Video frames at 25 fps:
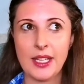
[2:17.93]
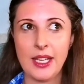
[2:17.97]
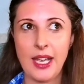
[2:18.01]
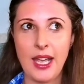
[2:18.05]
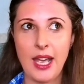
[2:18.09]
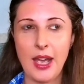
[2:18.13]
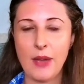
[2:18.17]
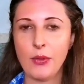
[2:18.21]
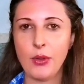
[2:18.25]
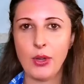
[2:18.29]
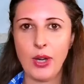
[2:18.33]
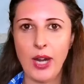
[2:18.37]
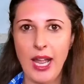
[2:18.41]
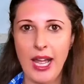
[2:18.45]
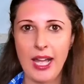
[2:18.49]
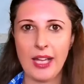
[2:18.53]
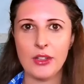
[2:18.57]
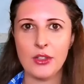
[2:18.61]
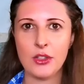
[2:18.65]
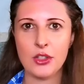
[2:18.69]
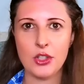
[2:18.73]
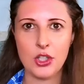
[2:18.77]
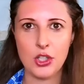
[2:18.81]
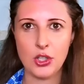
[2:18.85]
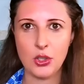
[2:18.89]
ever
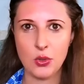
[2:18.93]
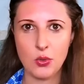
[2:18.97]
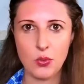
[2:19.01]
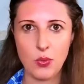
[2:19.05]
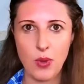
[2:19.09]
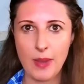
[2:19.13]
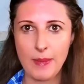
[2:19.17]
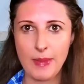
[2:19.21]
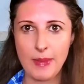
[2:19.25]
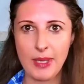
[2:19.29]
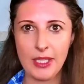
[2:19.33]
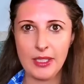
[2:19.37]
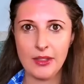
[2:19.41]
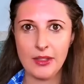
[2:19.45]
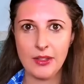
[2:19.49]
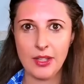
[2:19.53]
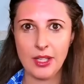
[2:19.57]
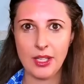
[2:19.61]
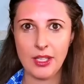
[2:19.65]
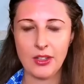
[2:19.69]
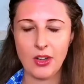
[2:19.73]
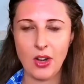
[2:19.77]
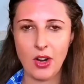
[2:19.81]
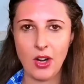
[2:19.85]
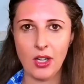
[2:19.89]
had two women
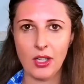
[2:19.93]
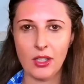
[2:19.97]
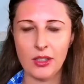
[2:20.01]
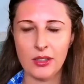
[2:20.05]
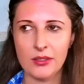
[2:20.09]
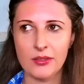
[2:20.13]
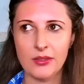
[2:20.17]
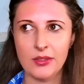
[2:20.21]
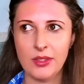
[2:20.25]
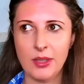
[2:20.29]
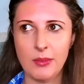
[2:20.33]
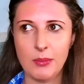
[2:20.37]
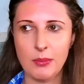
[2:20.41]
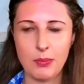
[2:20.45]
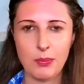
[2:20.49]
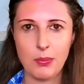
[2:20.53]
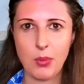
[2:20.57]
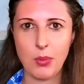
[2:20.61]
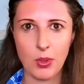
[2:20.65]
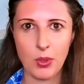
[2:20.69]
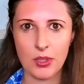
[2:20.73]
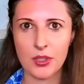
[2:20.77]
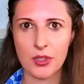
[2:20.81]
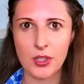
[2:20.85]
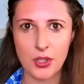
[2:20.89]
that are
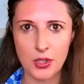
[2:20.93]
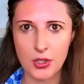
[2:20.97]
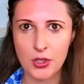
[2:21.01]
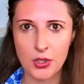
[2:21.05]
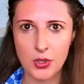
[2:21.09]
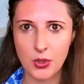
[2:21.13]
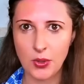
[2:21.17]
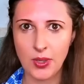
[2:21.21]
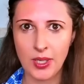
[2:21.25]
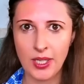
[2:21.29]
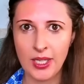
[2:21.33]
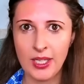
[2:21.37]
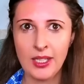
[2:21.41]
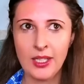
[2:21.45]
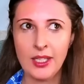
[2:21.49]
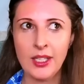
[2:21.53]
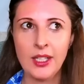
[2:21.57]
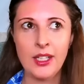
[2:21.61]
important to the story.